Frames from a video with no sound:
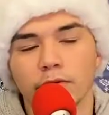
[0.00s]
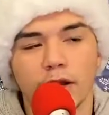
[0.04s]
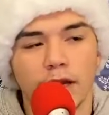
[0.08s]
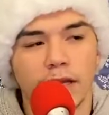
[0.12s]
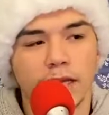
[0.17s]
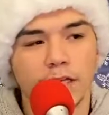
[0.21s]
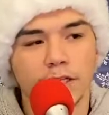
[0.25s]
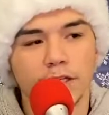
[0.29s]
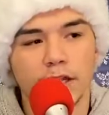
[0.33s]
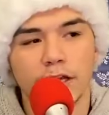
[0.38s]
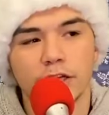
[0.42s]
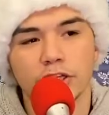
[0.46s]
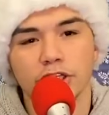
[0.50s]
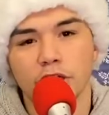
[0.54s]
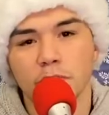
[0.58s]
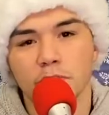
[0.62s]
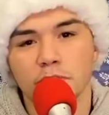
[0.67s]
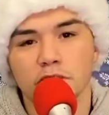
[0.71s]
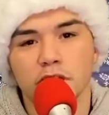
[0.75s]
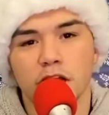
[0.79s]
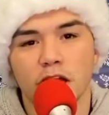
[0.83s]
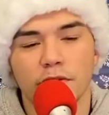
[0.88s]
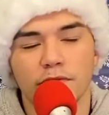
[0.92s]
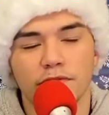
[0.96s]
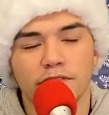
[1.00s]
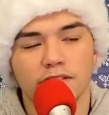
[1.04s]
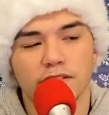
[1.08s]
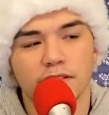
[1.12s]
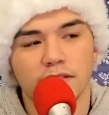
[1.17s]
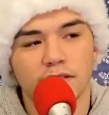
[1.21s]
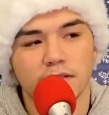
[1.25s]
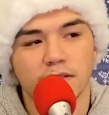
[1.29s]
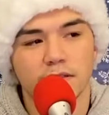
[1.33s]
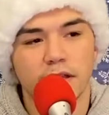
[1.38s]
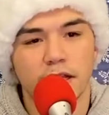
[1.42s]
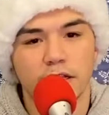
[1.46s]
he, like, jumps off and,
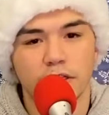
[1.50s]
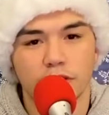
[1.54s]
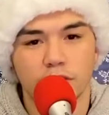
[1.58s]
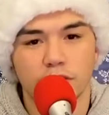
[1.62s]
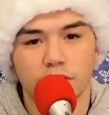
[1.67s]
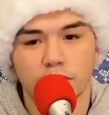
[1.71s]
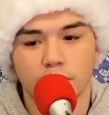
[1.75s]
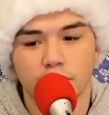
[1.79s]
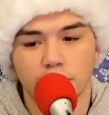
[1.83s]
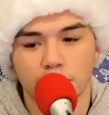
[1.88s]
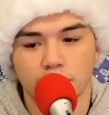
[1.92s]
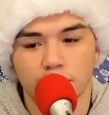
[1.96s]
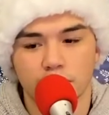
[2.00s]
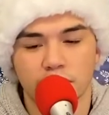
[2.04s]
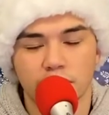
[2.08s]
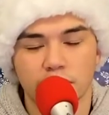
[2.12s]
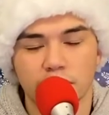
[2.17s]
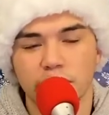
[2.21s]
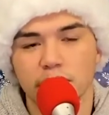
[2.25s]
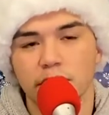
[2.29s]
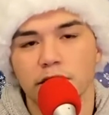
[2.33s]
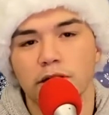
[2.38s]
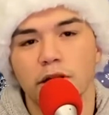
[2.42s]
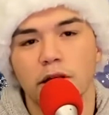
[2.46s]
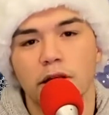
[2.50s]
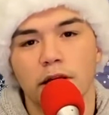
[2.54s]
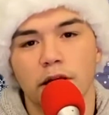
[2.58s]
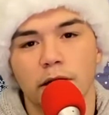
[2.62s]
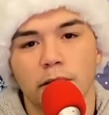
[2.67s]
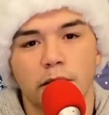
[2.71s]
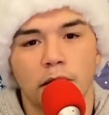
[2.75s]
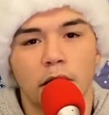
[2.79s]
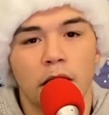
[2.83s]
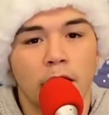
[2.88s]
like, puts the